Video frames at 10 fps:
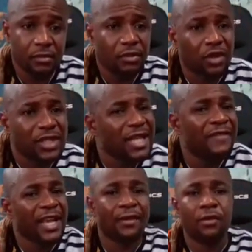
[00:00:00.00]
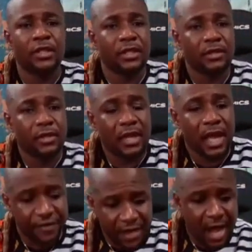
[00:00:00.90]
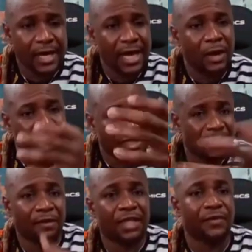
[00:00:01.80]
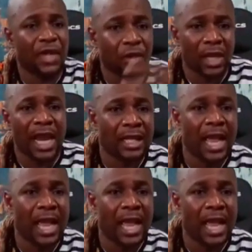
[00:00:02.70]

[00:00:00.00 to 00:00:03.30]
Because in any one, every area what you chief doesn't